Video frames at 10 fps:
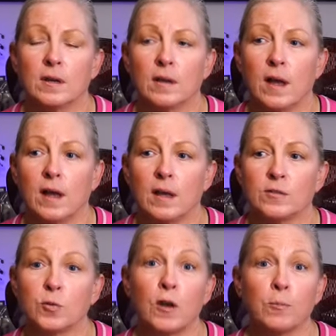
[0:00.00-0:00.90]
uh,
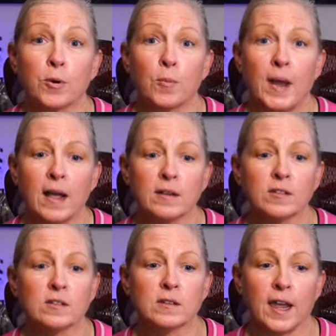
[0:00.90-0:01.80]
12 Pro
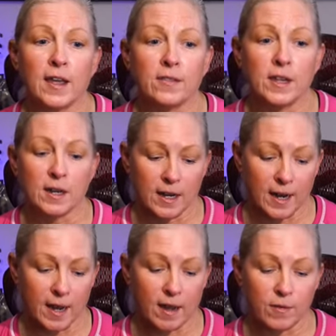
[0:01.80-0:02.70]
Max, and then I
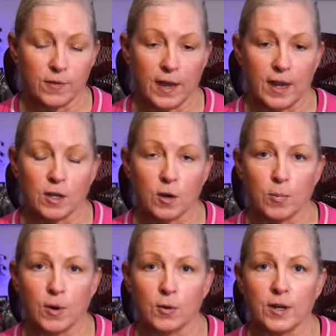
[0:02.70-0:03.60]
have a
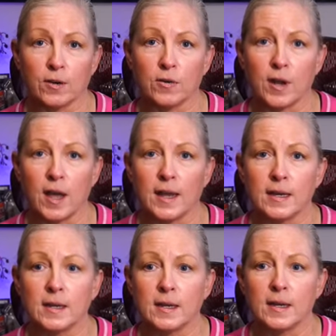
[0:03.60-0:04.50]
GoPro Hero
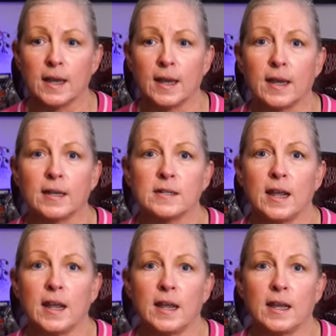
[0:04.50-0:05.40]
9 and
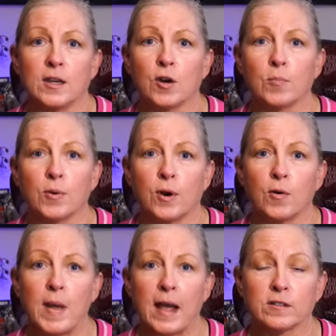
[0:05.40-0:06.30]
a
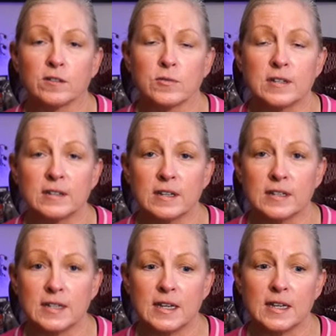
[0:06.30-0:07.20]
GoPro Max
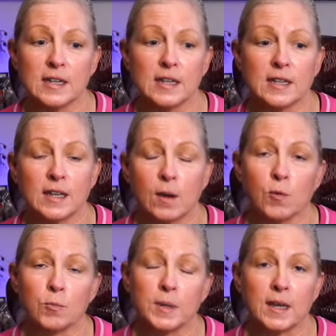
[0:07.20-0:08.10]
360 that
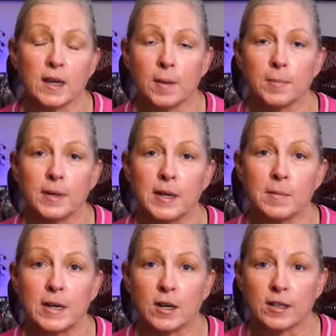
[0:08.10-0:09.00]
will be
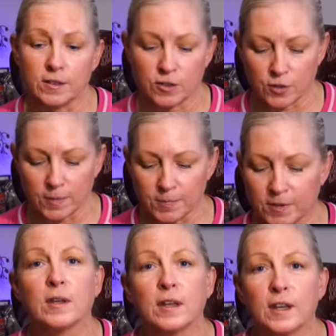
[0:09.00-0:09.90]
accompanying me on this trip.
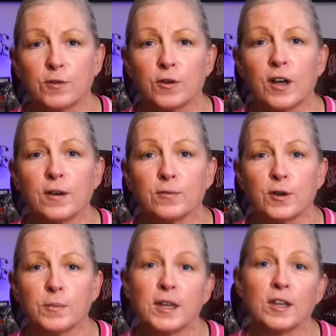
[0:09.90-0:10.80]
If you're not
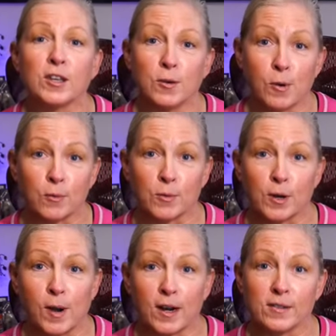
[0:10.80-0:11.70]
filming, you won't
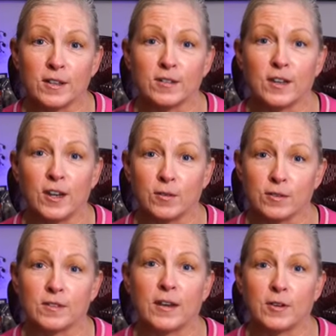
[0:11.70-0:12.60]
require this and you'll
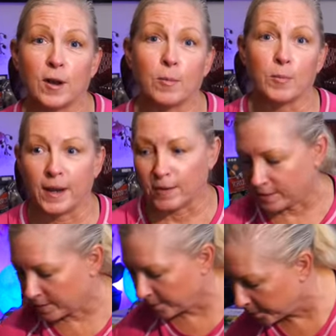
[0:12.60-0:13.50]
save a couple pounds.